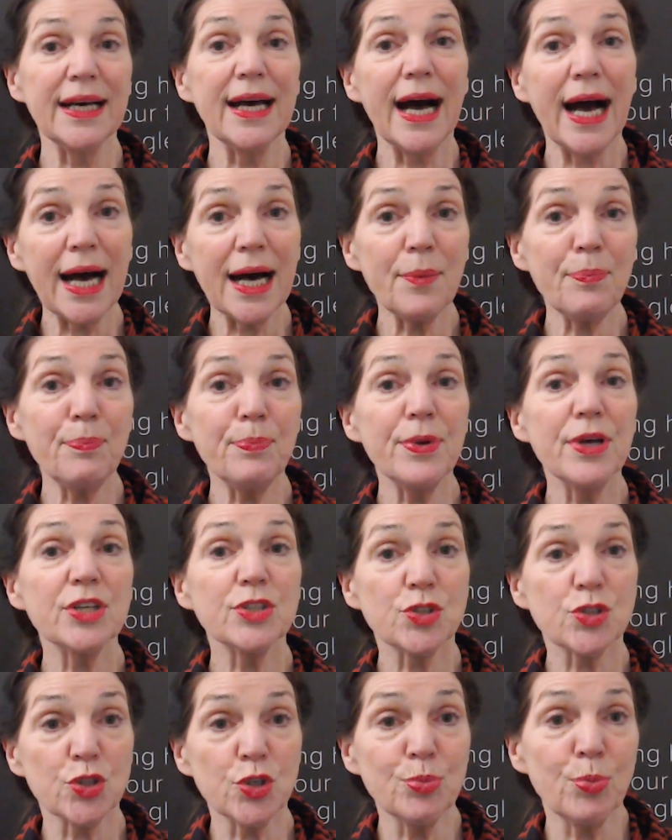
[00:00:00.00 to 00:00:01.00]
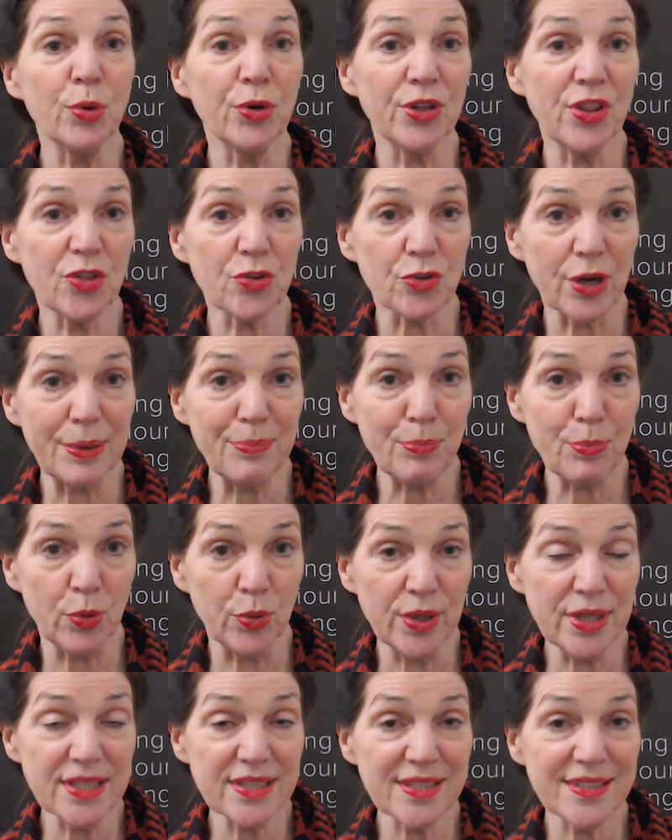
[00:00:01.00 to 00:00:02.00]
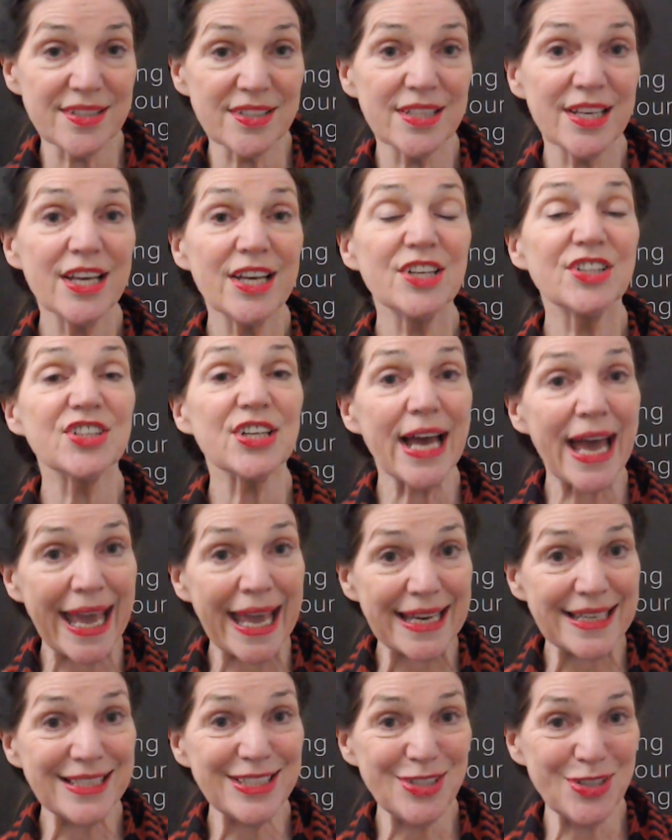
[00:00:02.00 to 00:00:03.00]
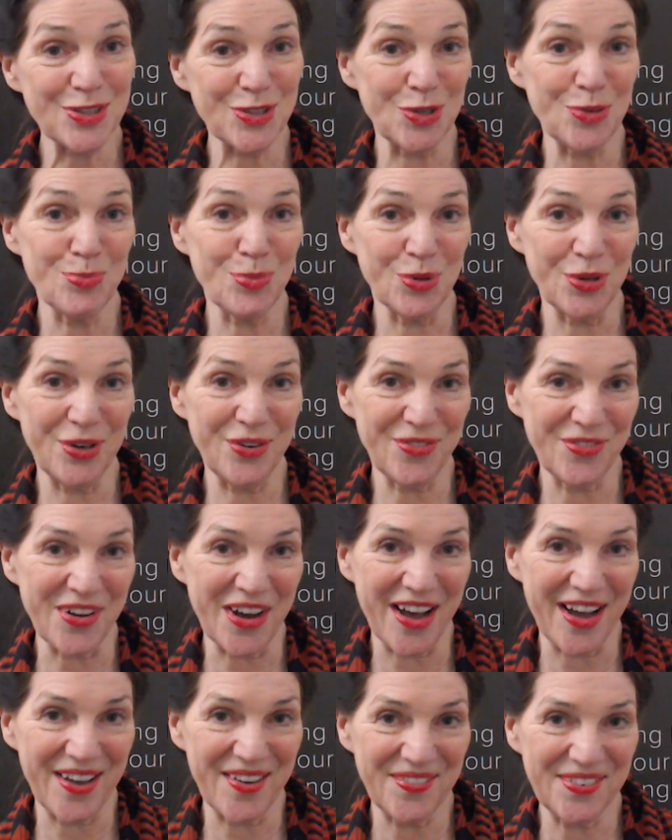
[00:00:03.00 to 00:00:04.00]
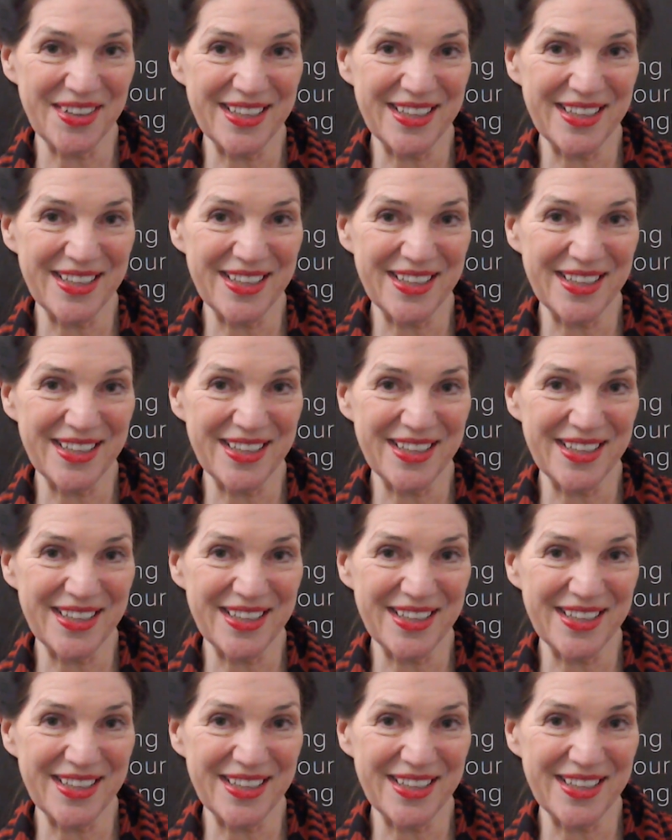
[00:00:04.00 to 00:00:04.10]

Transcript: up 2.3 points to 82.5,